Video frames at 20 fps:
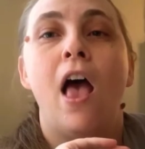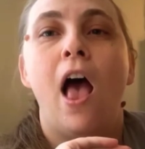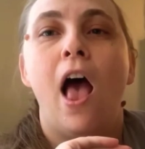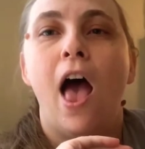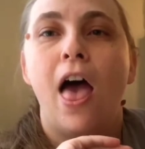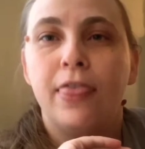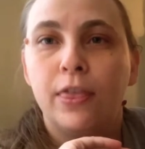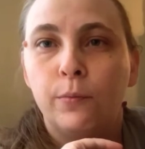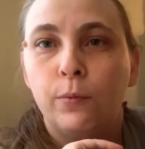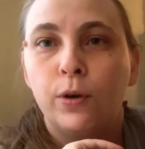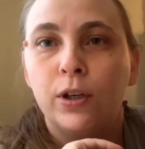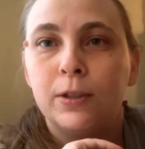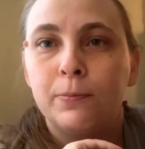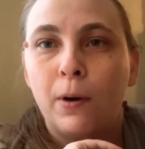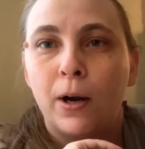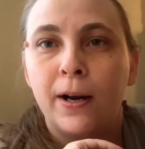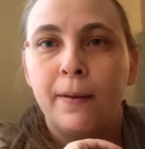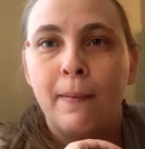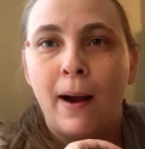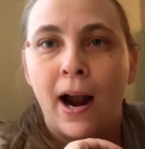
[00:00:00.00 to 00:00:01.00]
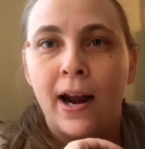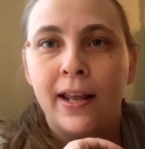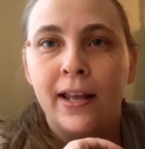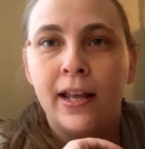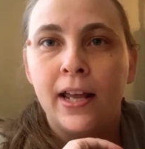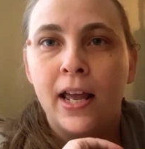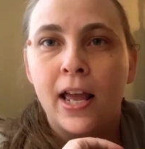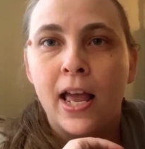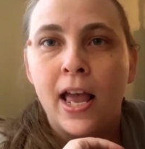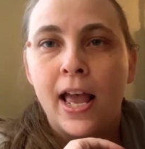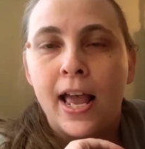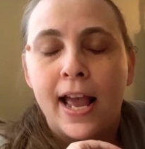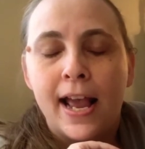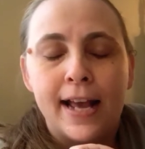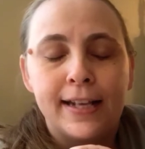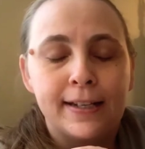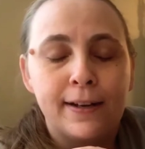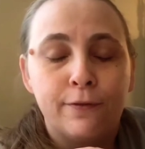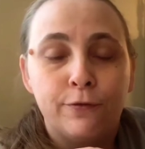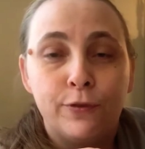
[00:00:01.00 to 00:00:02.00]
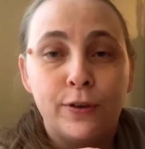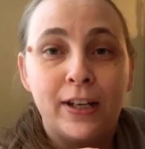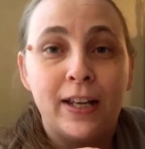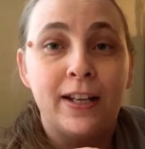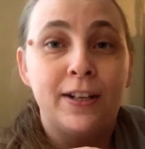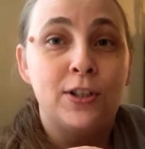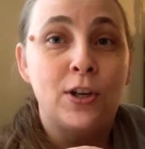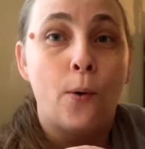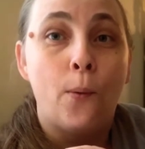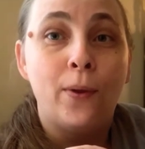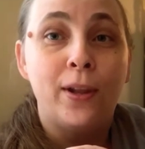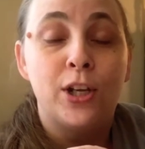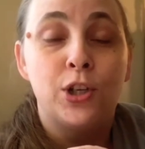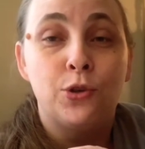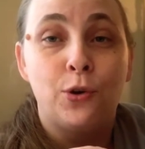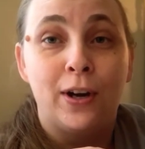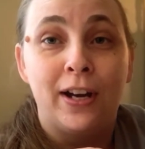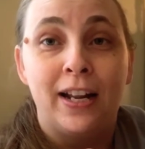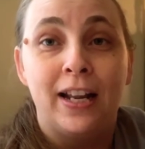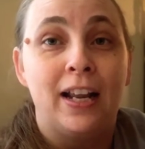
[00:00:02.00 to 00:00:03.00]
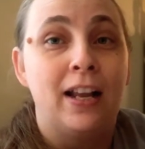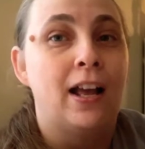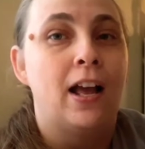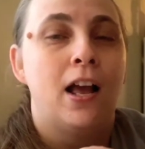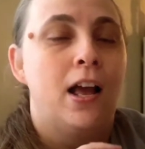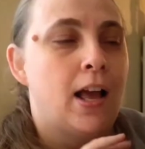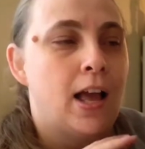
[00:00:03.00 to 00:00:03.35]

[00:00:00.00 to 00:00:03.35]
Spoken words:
And the worst part about it is I'm freaking toilet training.